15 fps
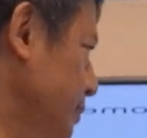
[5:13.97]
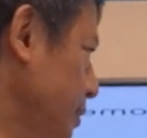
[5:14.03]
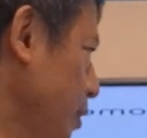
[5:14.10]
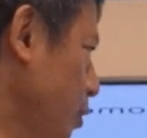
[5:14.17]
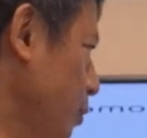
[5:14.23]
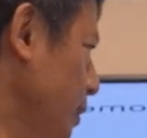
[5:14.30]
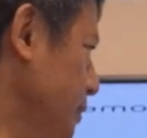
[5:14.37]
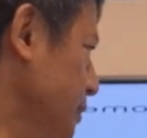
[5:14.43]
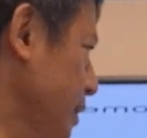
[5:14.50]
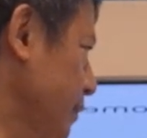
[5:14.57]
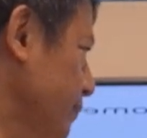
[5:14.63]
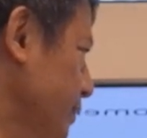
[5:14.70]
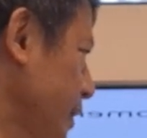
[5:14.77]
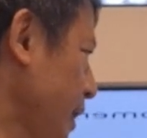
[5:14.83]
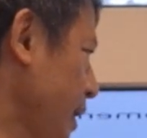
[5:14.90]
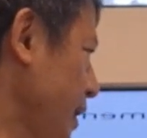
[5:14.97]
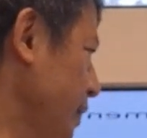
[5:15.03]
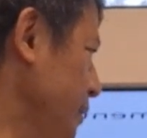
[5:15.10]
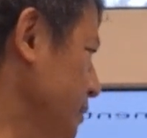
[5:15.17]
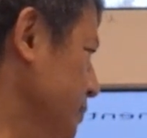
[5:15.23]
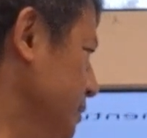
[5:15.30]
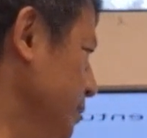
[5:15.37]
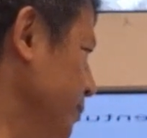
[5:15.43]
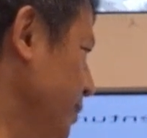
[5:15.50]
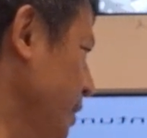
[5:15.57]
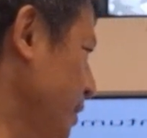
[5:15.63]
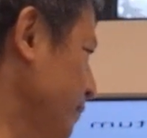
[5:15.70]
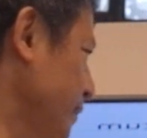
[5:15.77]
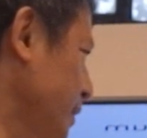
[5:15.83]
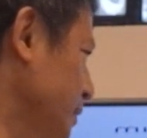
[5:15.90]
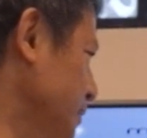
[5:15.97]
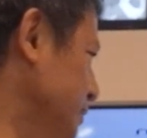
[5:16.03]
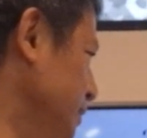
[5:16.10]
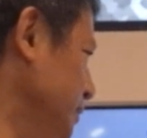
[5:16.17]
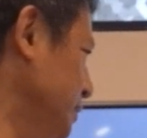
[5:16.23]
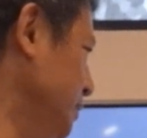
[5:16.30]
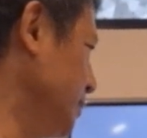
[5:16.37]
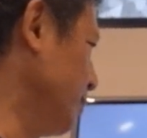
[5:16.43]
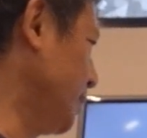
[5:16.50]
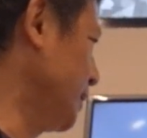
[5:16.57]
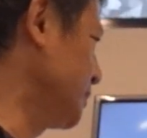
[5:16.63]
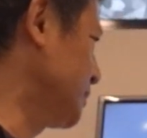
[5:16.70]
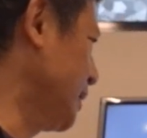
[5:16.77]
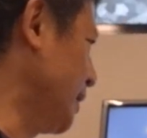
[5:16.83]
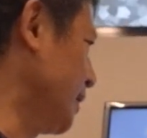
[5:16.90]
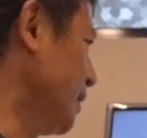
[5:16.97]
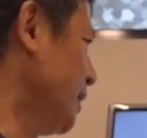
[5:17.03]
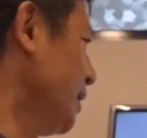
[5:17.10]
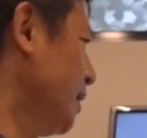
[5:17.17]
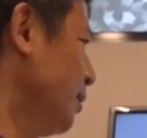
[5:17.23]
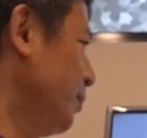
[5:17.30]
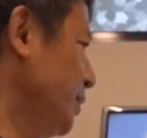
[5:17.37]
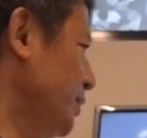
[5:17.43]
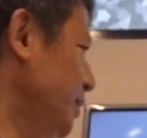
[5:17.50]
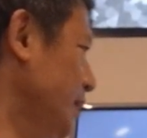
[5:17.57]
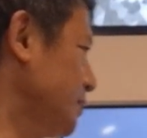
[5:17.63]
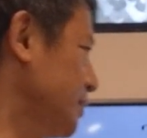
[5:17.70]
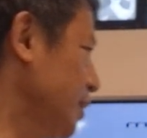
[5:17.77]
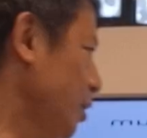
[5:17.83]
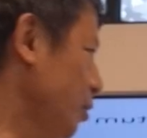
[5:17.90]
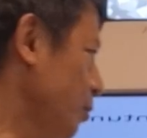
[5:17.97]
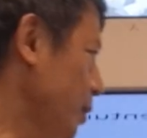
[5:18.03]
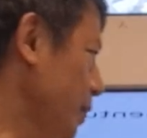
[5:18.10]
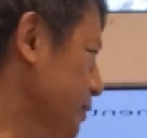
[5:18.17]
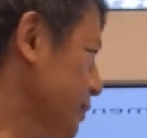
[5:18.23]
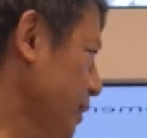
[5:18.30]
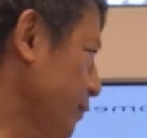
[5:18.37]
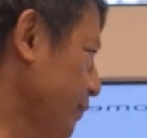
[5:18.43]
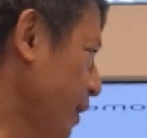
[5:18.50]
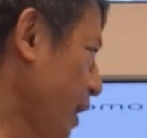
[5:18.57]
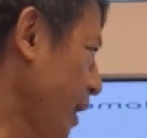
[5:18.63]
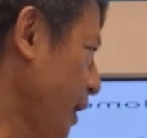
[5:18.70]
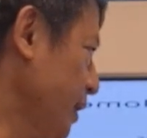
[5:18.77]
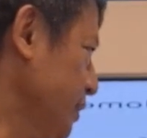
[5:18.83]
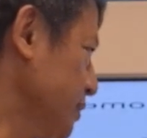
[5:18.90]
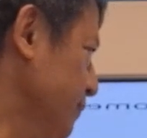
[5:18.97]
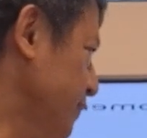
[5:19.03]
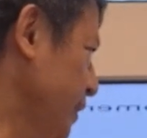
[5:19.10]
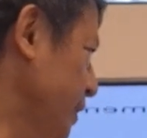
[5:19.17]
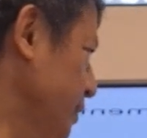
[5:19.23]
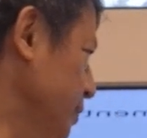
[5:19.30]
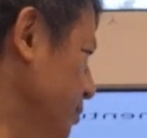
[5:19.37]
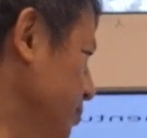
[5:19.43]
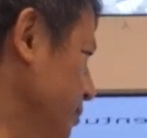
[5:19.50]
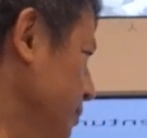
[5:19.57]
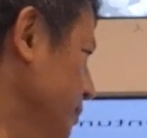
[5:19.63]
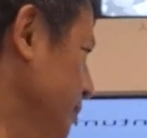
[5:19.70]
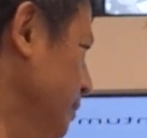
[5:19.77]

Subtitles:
always have the highest implied volatility. Why is that? Midnight always have the highest value